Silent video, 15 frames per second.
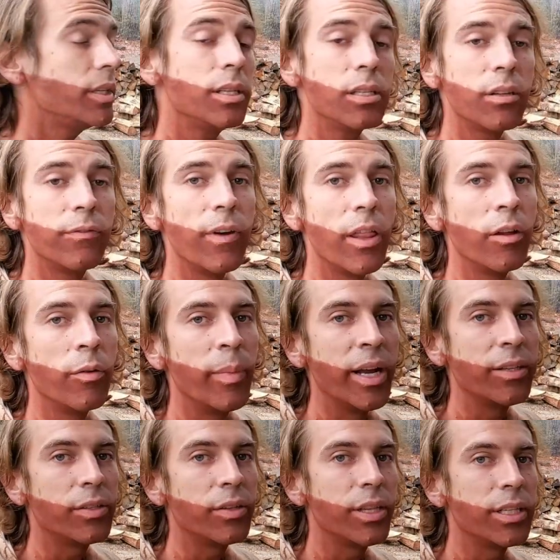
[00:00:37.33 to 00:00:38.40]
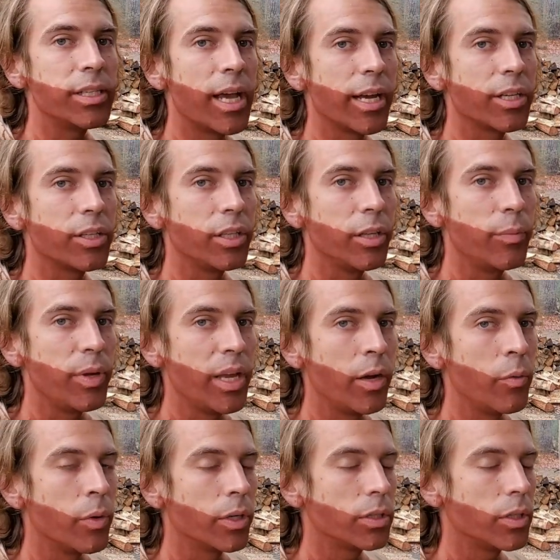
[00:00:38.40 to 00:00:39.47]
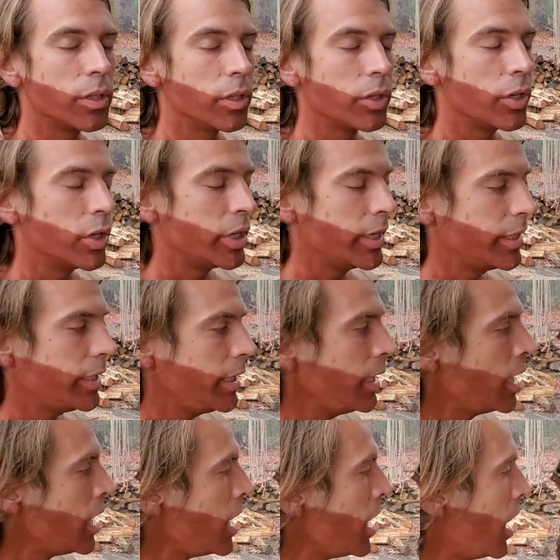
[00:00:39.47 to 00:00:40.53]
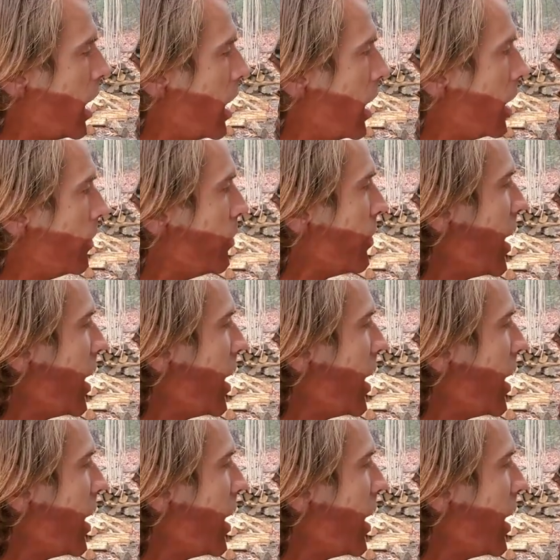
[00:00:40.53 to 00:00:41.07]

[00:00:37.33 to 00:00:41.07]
is the feather mantle that's actually being worked on currently. Um,